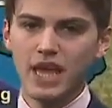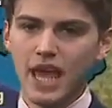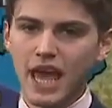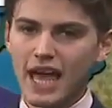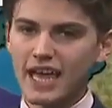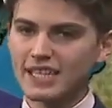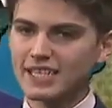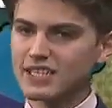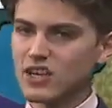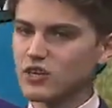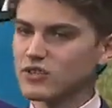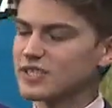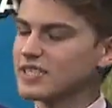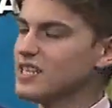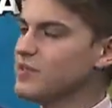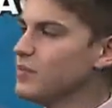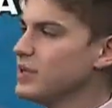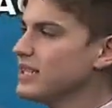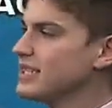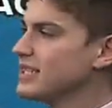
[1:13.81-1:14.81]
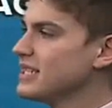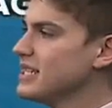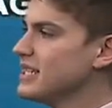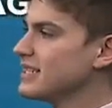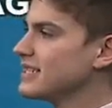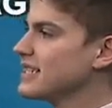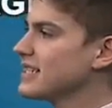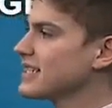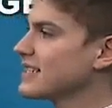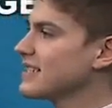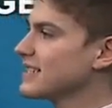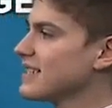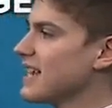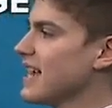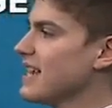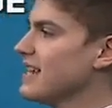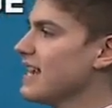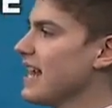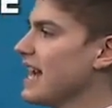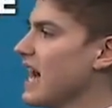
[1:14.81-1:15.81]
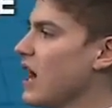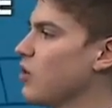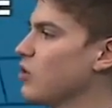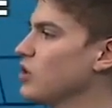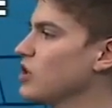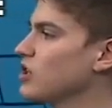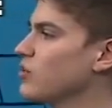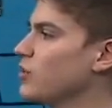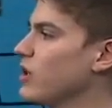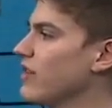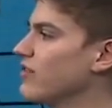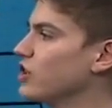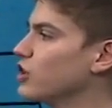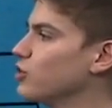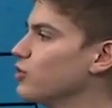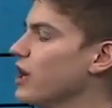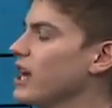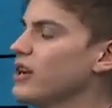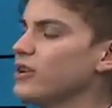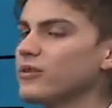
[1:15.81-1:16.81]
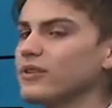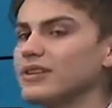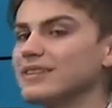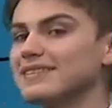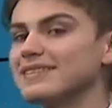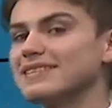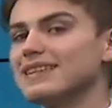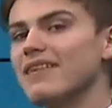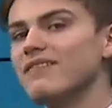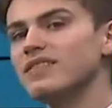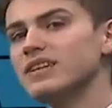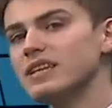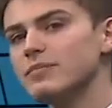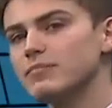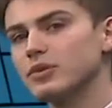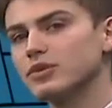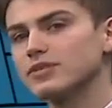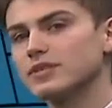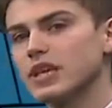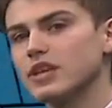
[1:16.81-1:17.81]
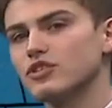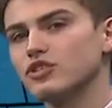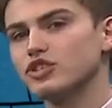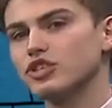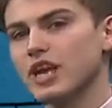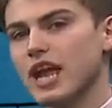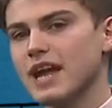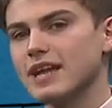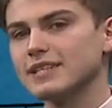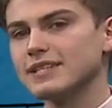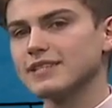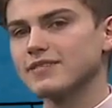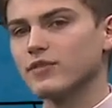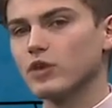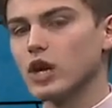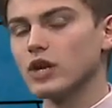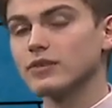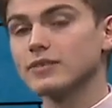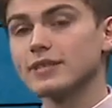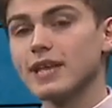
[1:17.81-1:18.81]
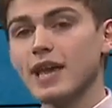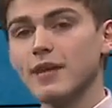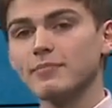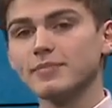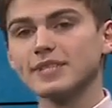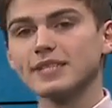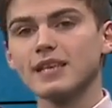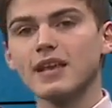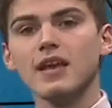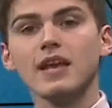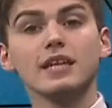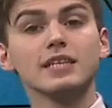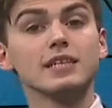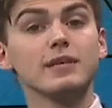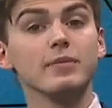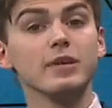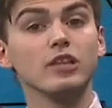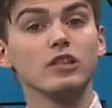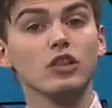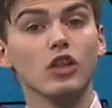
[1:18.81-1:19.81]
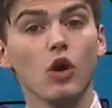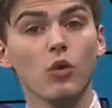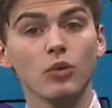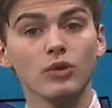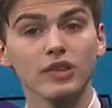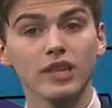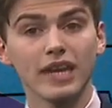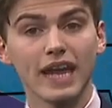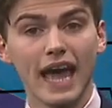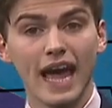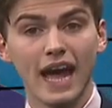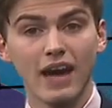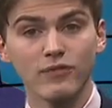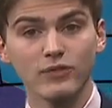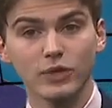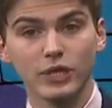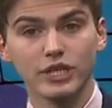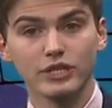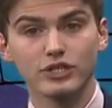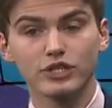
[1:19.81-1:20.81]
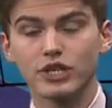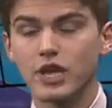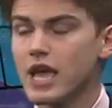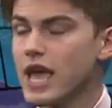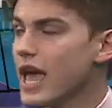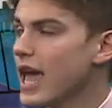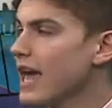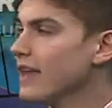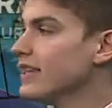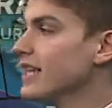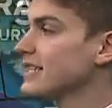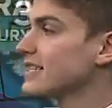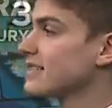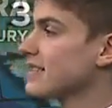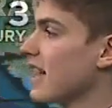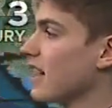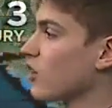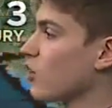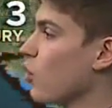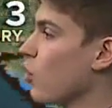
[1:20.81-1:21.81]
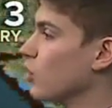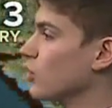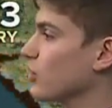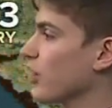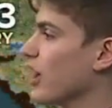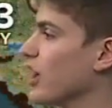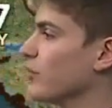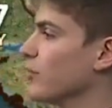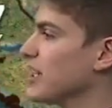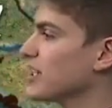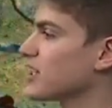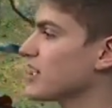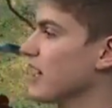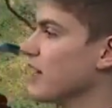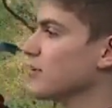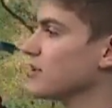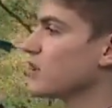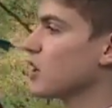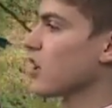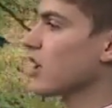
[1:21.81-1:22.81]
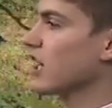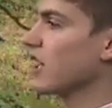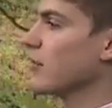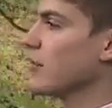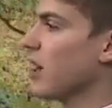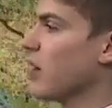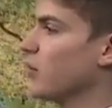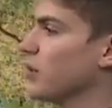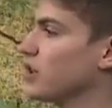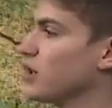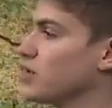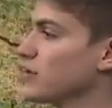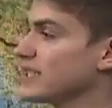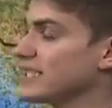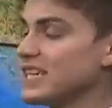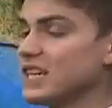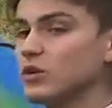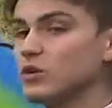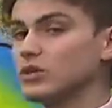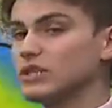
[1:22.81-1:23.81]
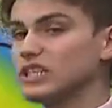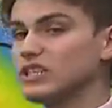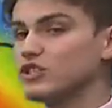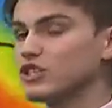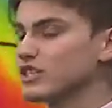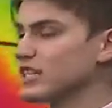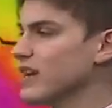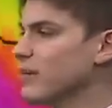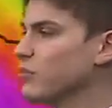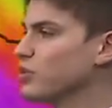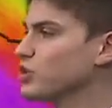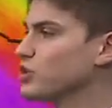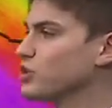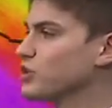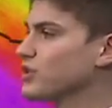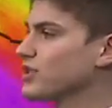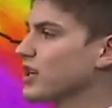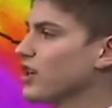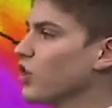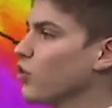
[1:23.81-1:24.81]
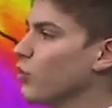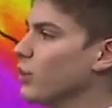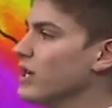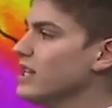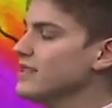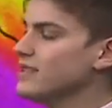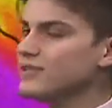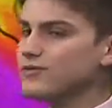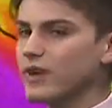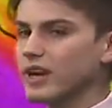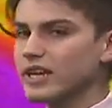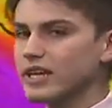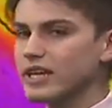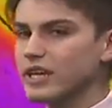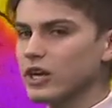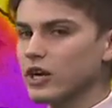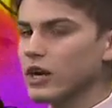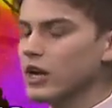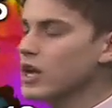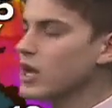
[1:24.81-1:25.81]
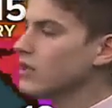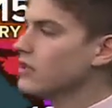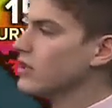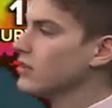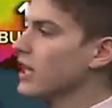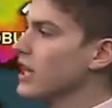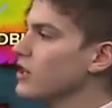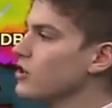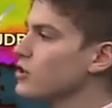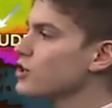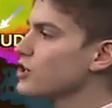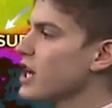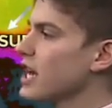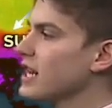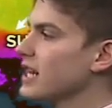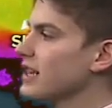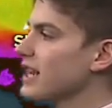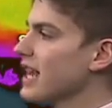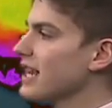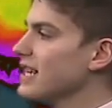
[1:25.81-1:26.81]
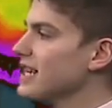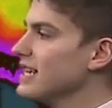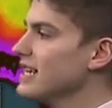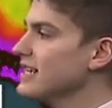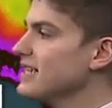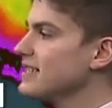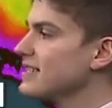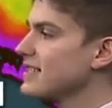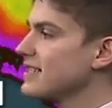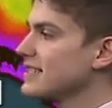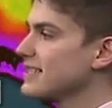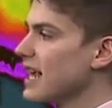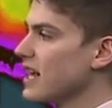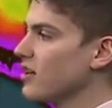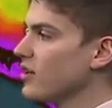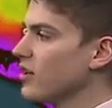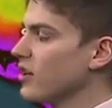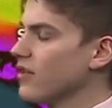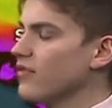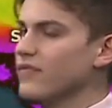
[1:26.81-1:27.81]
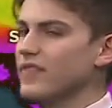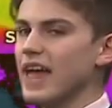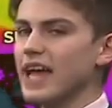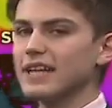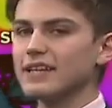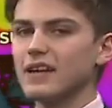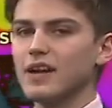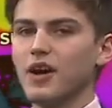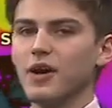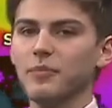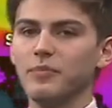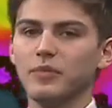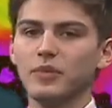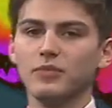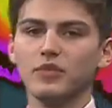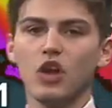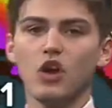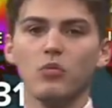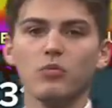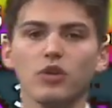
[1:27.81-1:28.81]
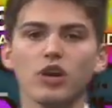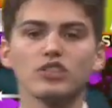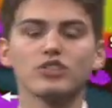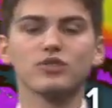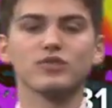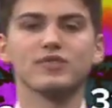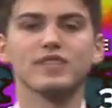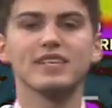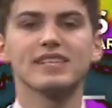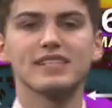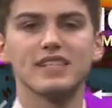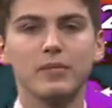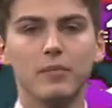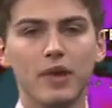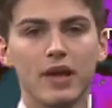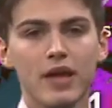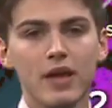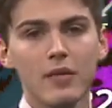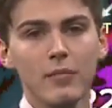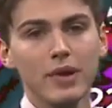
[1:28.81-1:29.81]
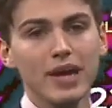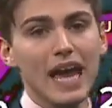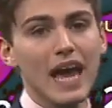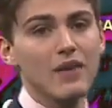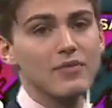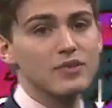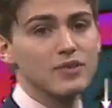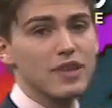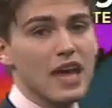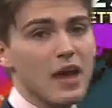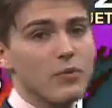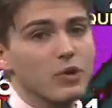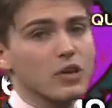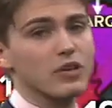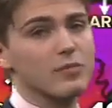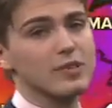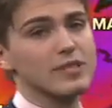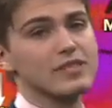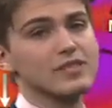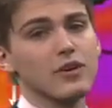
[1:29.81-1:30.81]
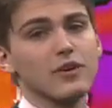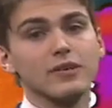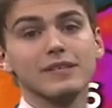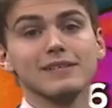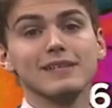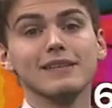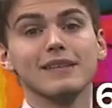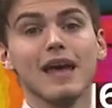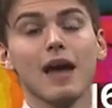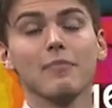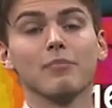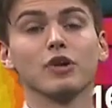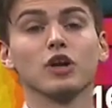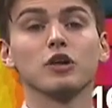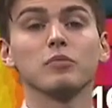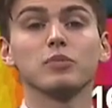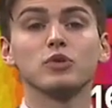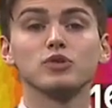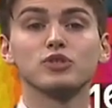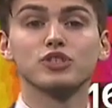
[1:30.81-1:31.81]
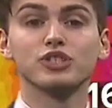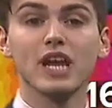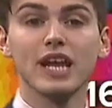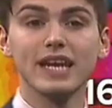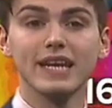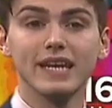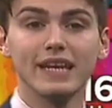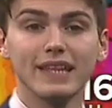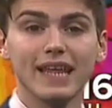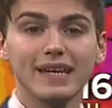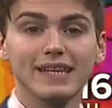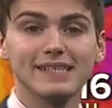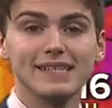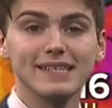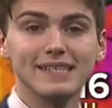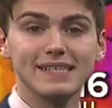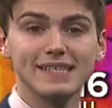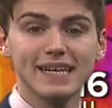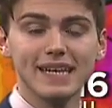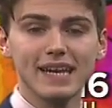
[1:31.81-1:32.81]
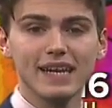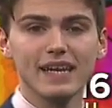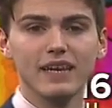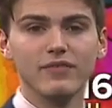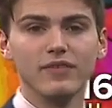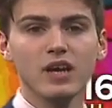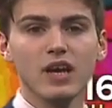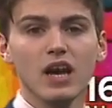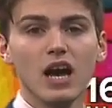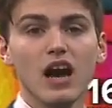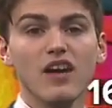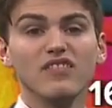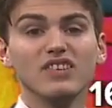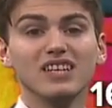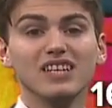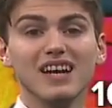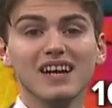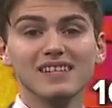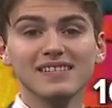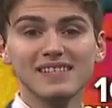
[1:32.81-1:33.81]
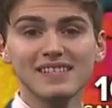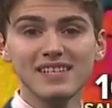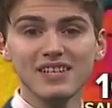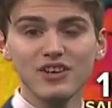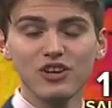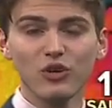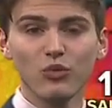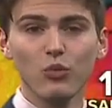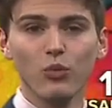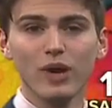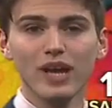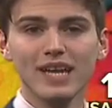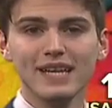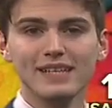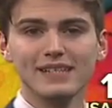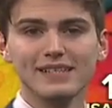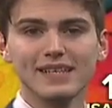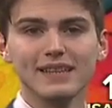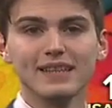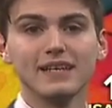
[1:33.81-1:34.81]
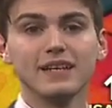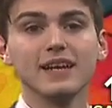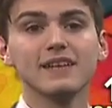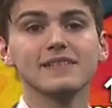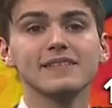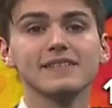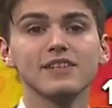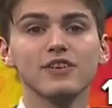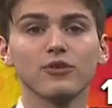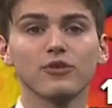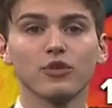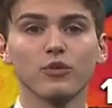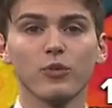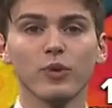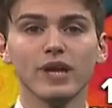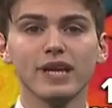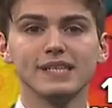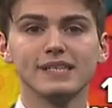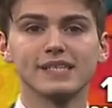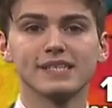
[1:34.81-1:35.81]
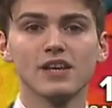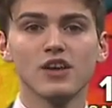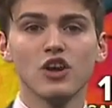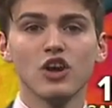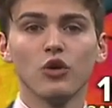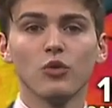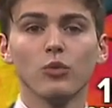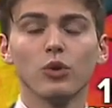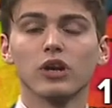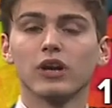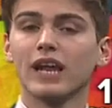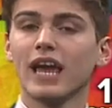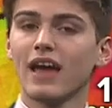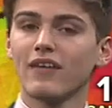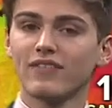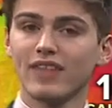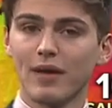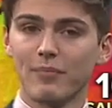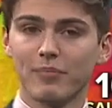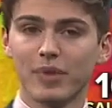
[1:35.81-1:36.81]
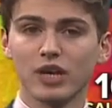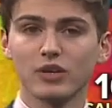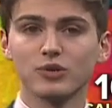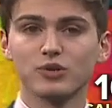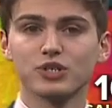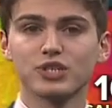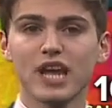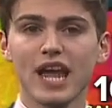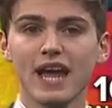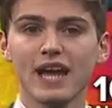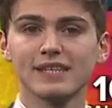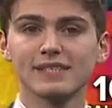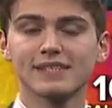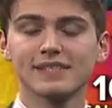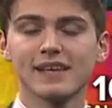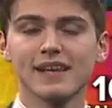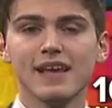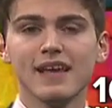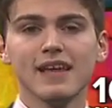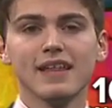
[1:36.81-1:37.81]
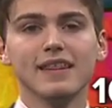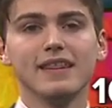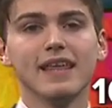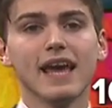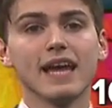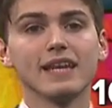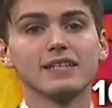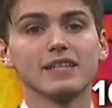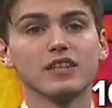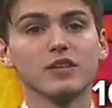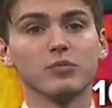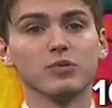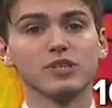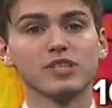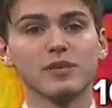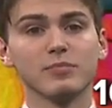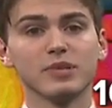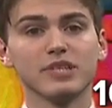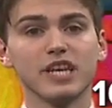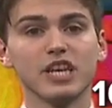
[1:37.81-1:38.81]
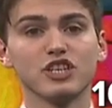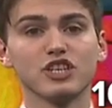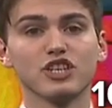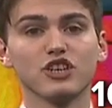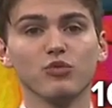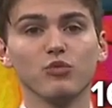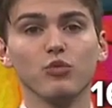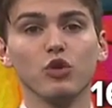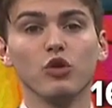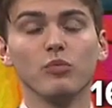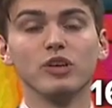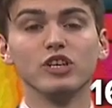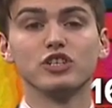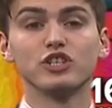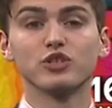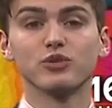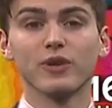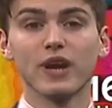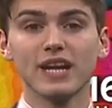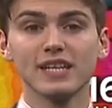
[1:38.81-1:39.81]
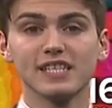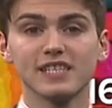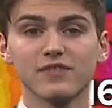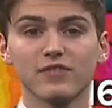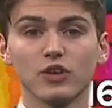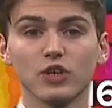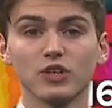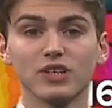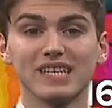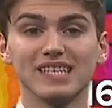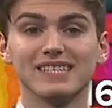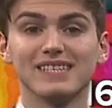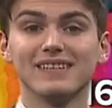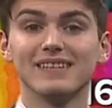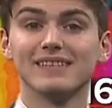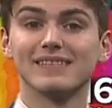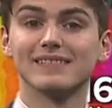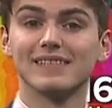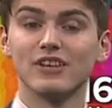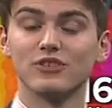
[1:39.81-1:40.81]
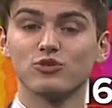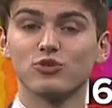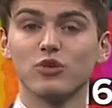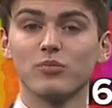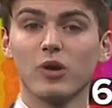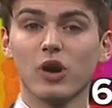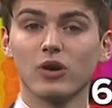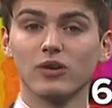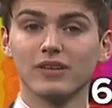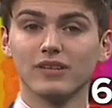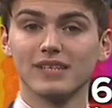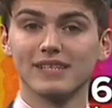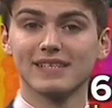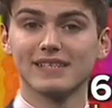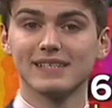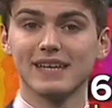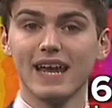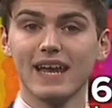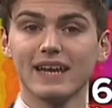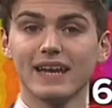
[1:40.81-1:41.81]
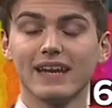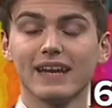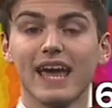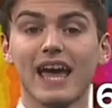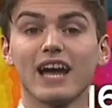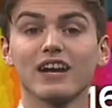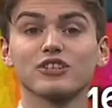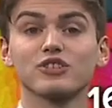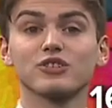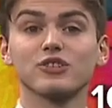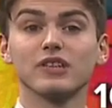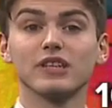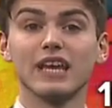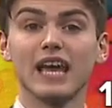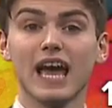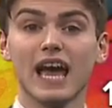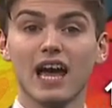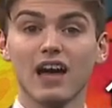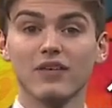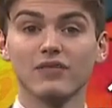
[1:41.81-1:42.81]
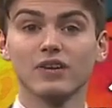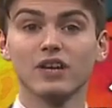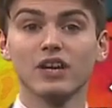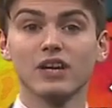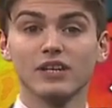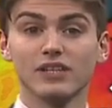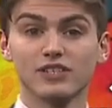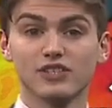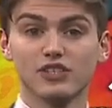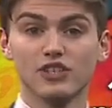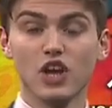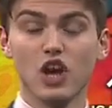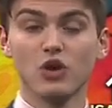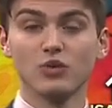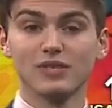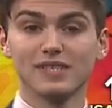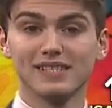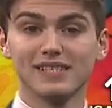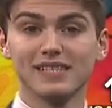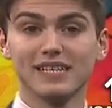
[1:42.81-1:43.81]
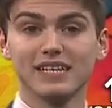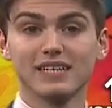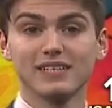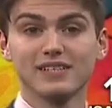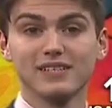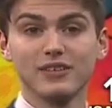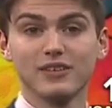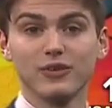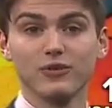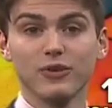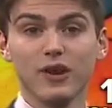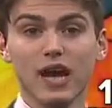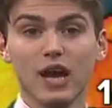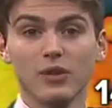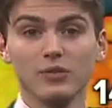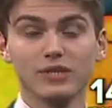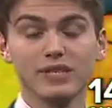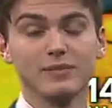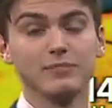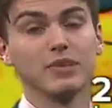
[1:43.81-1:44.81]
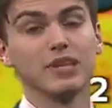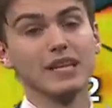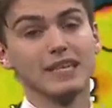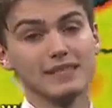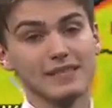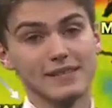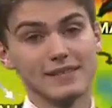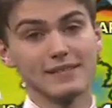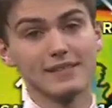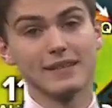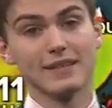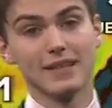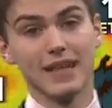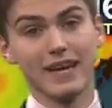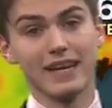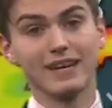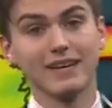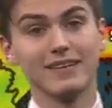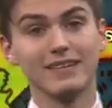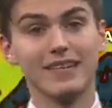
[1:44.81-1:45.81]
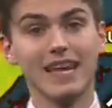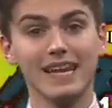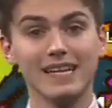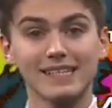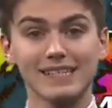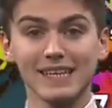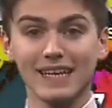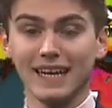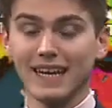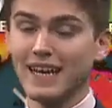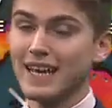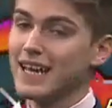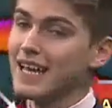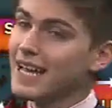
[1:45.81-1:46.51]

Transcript: as our CPC 6 to 10 day outlook. We have a greater than 70% chance for our temps to be lower than average, and that's that colder air mass that I was talking about with those single digit temperatures. And our winds right here, the lighter shading, that is the center of that low pressure system, but after that we're going to be starting to see that purple shading, and that is indicative of gusty winds, and the gustier the winds, we're going to have that better chance that the precipitation will be transferred into the central part of the state and actually have snow stick to the ground in places like Lansing.